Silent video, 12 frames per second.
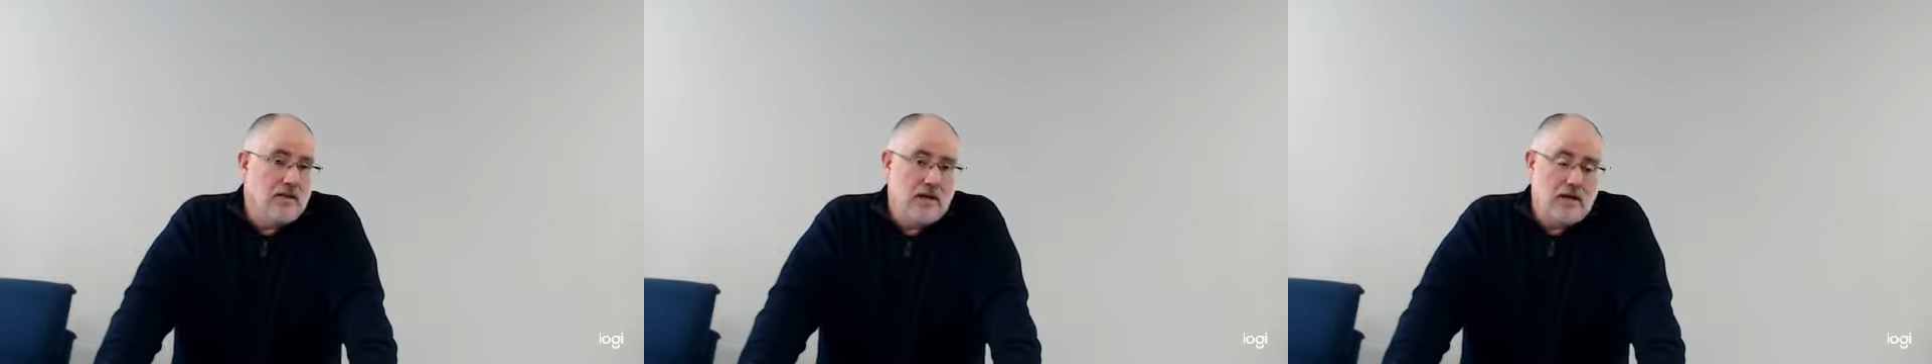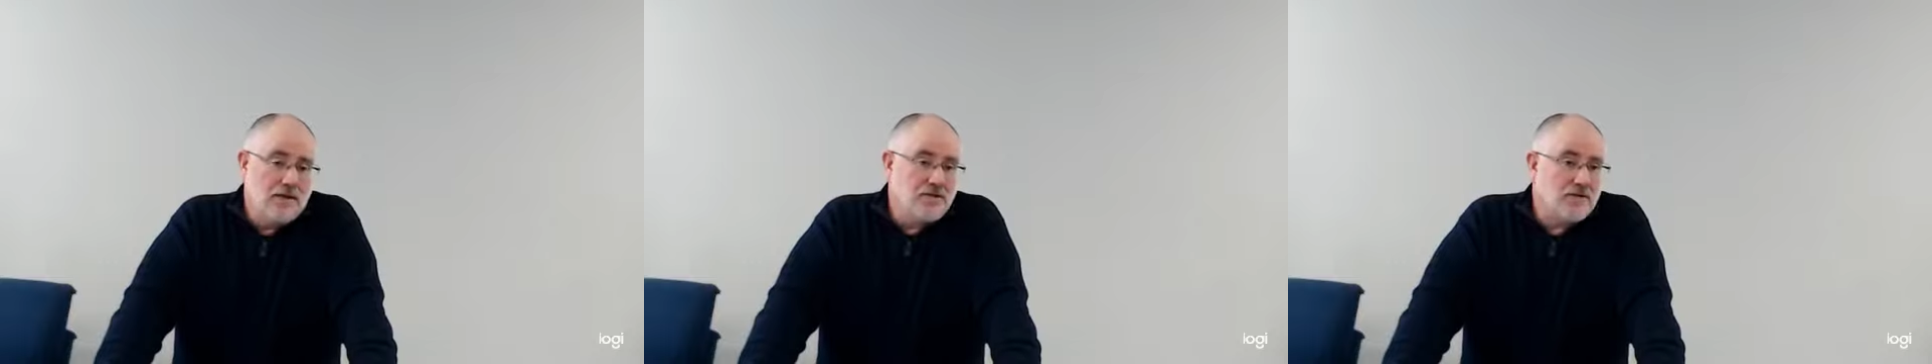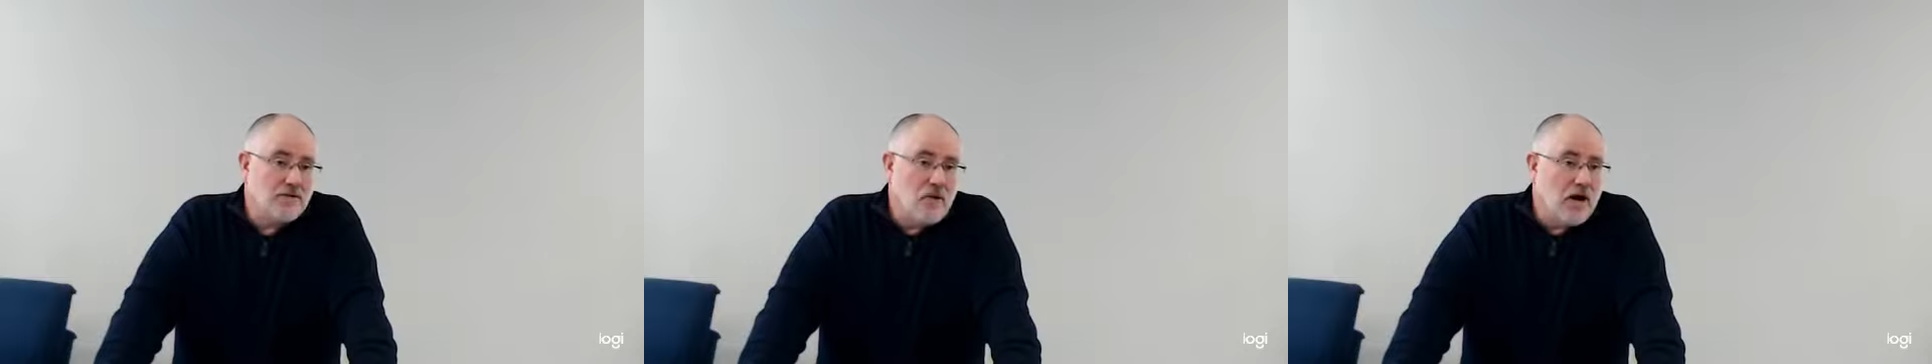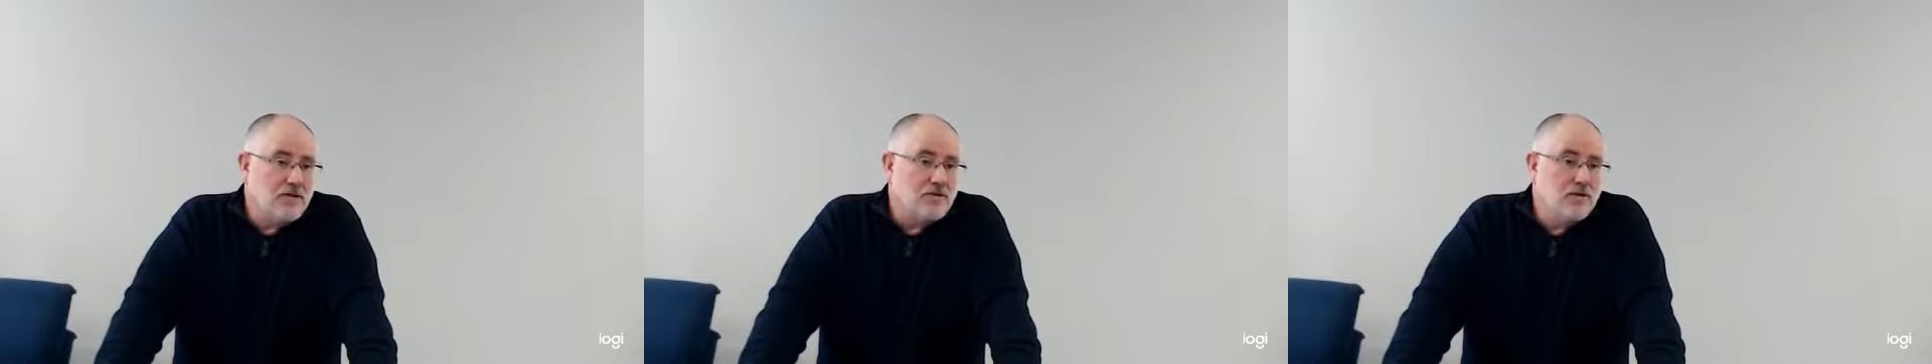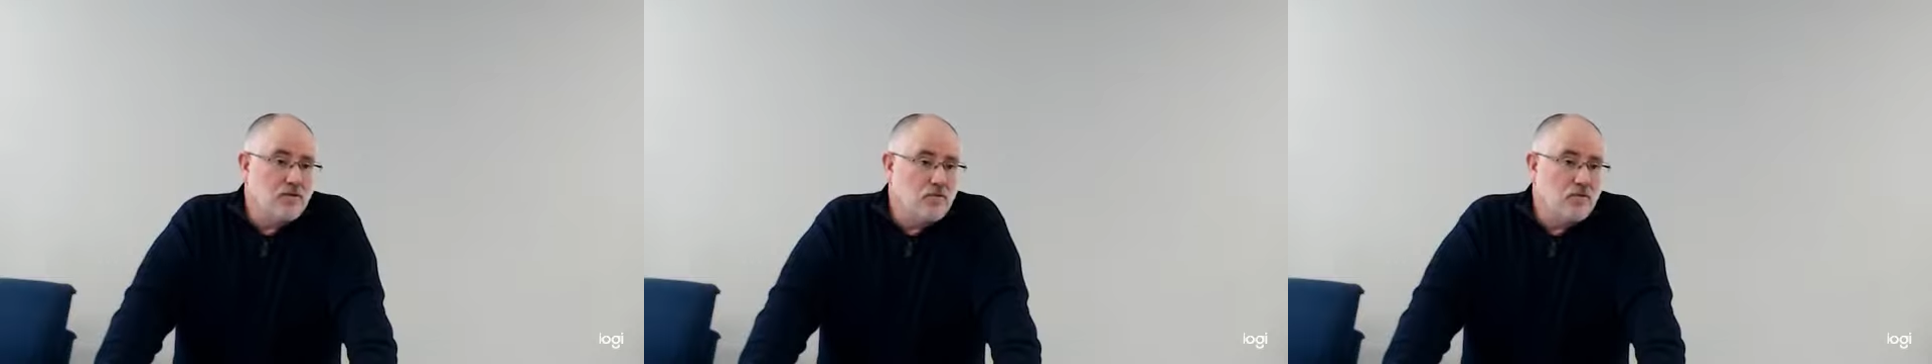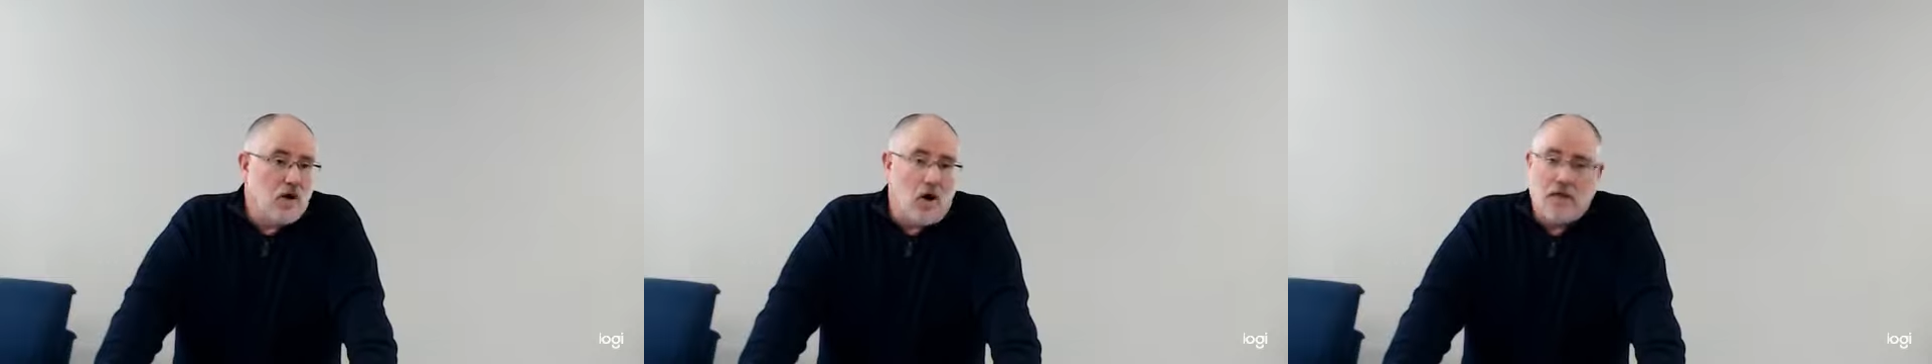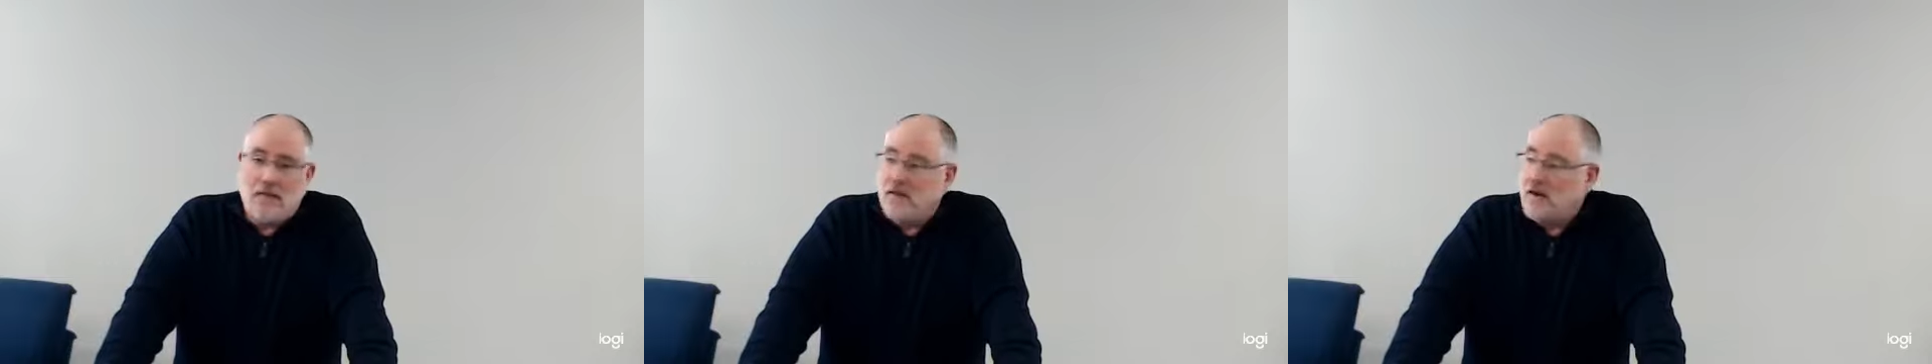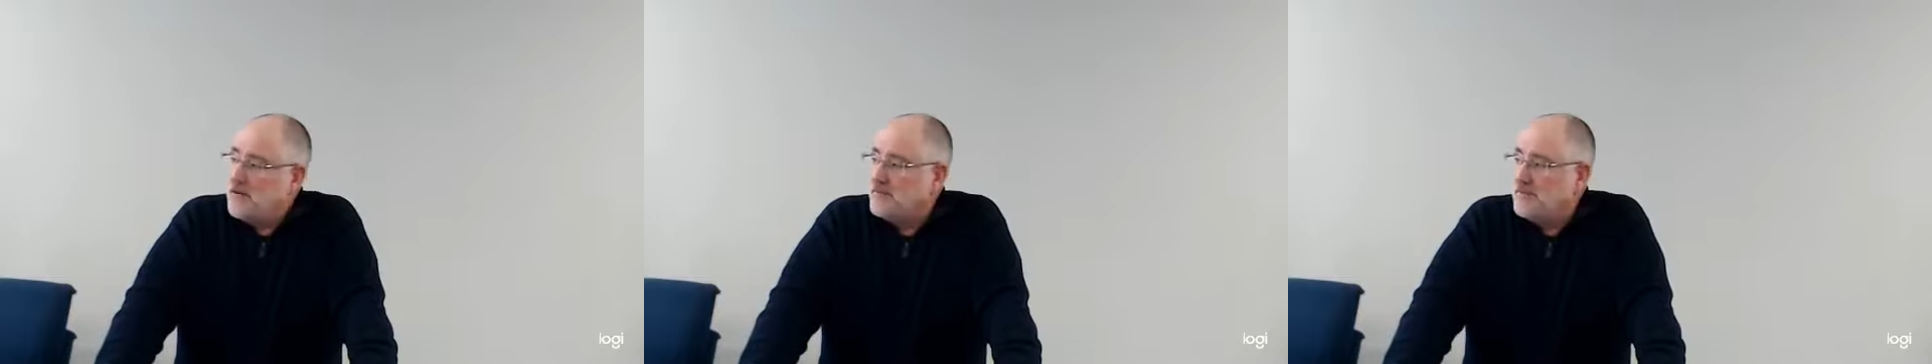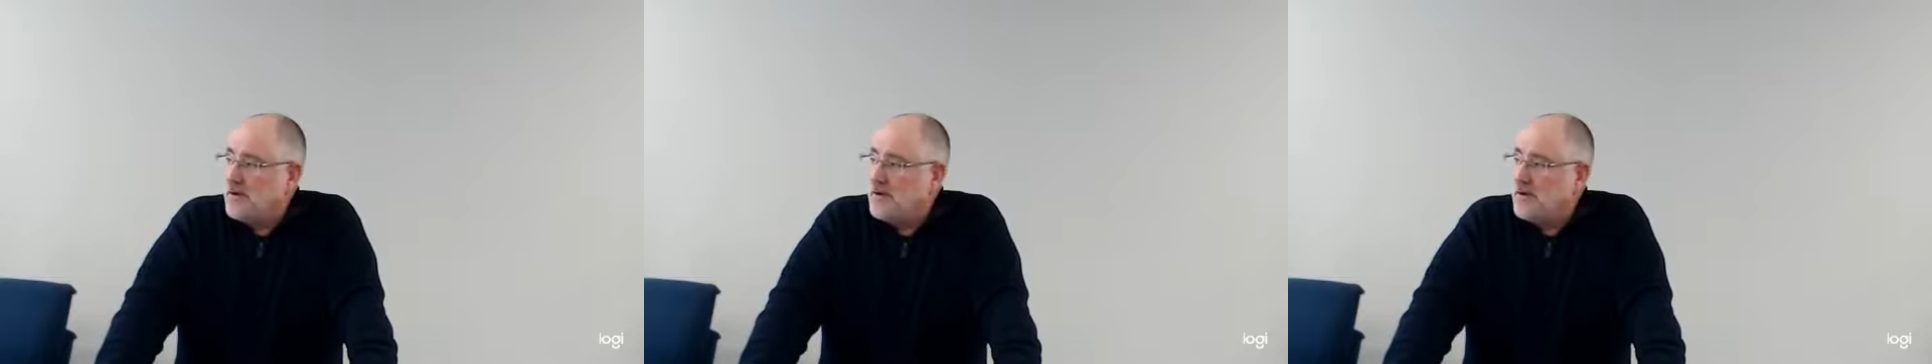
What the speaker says: enemies of Christ do all that.